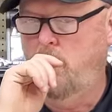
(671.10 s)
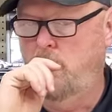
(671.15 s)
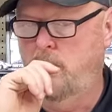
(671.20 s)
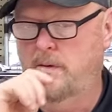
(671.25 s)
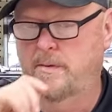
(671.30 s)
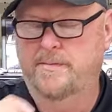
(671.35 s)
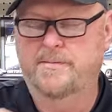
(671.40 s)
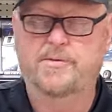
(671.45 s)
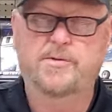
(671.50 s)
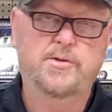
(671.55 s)

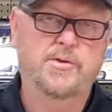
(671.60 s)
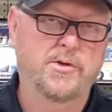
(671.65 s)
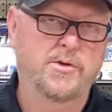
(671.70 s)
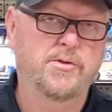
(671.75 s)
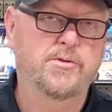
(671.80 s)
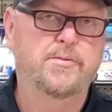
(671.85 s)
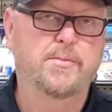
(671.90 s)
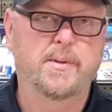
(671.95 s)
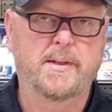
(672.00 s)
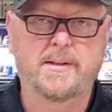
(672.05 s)

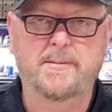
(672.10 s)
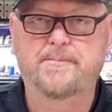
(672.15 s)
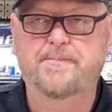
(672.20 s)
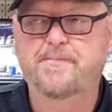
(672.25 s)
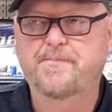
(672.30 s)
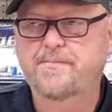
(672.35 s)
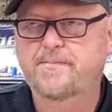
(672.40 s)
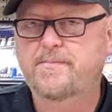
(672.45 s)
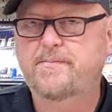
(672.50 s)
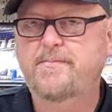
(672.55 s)
excuse me,
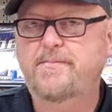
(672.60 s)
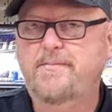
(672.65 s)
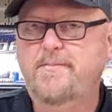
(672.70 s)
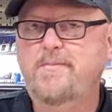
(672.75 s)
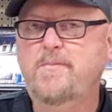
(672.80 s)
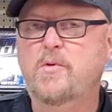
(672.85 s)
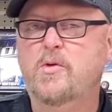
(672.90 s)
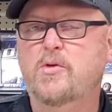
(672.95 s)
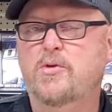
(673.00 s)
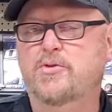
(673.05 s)

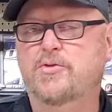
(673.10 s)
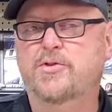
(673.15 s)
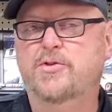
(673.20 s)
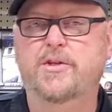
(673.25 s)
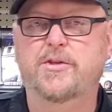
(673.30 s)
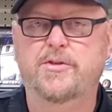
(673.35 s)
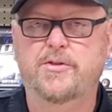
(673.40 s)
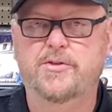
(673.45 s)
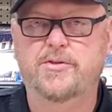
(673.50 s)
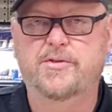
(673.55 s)
your
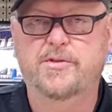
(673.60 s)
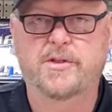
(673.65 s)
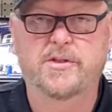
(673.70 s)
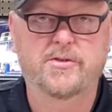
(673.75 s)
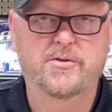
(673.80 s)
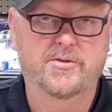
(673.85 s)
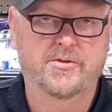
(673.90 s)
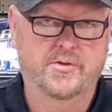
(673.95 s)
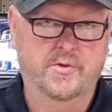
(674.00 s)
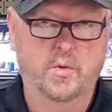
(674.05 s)
center to
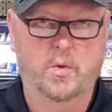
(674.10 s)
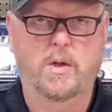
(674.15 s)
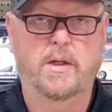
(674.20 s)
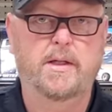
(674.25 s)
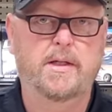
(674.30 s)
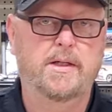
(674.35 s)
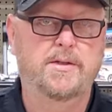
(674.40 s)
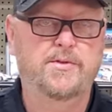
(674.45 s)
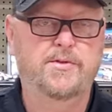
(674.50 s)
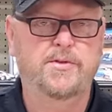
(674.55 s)
center is
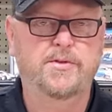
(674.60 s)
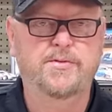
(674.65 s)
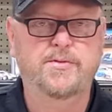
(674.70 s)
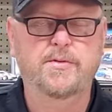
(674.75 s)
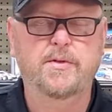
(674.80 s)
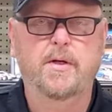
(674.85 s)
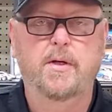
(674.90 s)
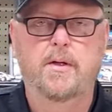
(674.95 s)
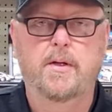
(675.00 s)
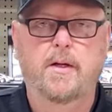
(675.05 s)
20
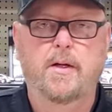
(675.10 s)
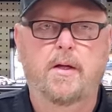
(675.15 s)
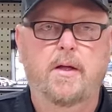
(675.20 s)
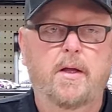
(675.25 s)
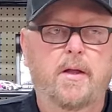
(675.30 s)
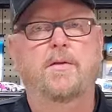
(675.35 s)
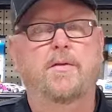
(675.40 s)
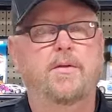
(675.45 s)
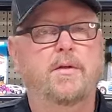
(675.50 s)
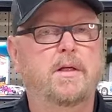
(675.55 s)
inches,
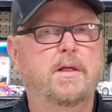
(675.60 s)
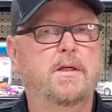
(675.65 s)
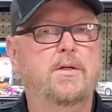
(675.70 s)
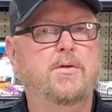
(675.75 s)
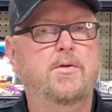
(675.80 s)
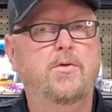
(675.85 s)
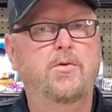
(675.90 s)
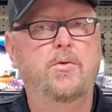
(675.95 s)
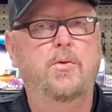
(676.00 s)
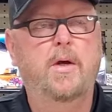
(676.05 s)
then
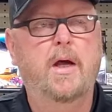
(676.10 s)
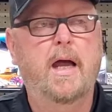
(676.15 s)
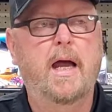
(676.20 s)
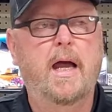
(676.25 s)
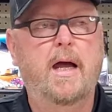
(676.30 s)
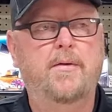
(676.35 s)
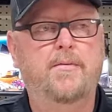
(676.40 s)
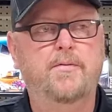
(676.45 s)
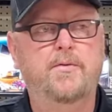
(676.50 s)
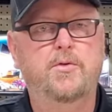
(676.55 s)
you
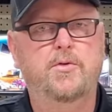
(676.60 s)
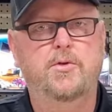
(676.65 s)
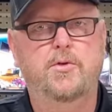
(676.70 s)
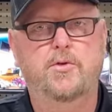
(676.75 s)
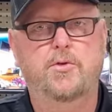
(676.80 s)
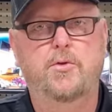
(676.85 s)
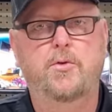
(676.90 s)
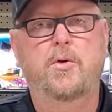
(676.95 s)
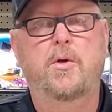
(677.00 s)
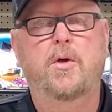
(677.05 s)
have
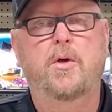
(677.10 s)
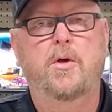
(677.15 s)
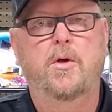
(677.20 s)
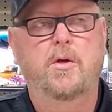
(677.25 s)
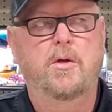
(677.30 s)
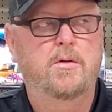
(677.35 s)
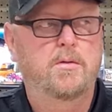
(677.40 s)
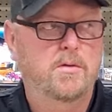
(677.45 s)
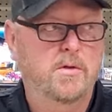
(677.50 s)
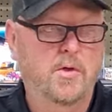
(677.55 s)
to
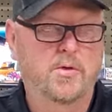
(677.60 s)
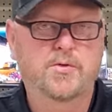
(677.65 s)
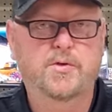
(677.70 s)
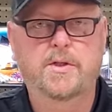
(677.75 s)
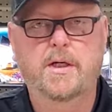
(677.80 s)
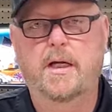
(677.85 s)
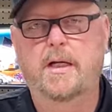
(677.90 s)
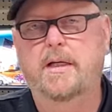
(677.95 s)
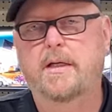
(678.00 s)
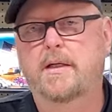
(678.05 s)
go
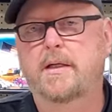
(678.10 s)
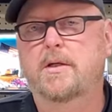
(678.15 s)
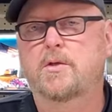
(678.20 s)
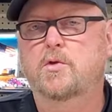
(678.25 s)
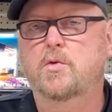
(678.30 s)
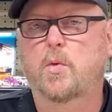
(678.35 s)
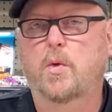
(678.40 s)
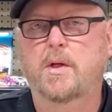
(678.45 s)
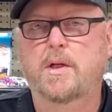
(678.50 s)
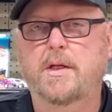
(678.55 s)
set it at
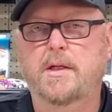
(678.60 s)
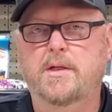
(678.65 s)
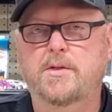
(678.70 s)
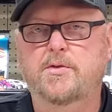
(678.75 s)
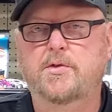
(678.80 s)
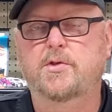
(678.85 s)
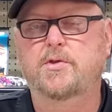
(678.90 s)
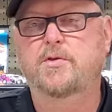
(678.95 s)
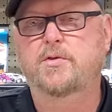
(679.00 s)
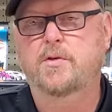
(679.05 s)
20
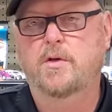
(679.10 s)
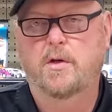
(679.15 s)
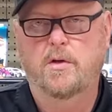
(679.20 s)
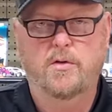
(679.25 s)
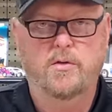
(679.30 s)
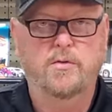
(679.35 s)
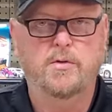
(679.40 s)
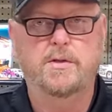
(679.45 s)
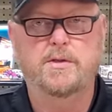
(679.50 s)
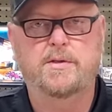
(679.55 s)
inches,
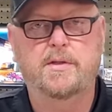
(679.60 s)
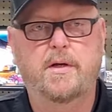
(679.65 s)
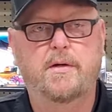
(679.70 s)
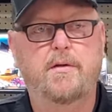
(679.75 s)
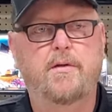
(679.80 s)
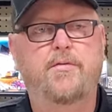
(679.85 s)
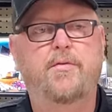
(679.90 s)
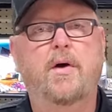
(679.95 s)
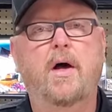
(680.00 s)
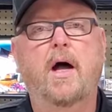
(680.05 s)

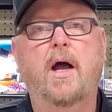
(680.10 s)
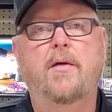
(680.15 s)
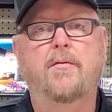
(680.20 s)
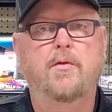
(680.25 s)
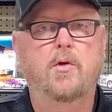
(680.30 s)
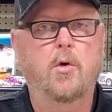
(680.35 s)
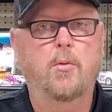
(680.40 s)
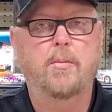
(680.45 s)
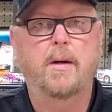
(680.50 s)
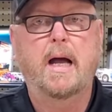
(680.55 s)
375,
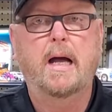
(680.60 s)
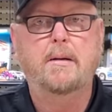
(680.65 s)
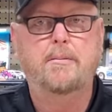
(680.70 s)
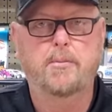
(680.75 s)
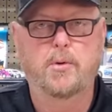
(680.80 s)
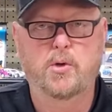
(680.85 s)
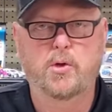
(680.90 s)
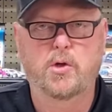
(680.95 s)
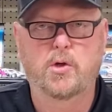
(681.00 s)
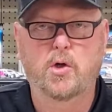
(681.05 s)
go back,
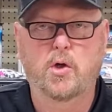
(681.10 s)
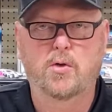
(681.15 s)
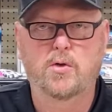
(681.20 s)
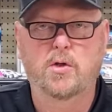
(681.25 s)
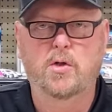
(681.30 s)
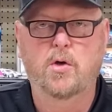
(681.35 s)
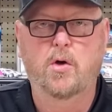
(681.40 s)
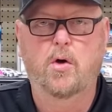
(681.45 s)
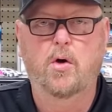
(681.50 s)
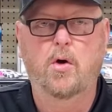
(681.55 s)
put it on the
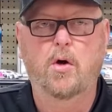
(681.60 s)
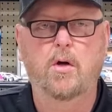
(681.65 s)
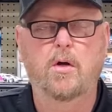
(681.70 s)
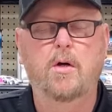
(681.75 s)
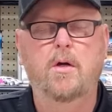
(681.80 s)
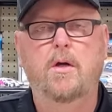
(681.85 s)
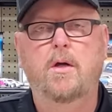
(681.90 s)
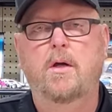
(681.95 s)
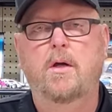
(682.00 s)
car,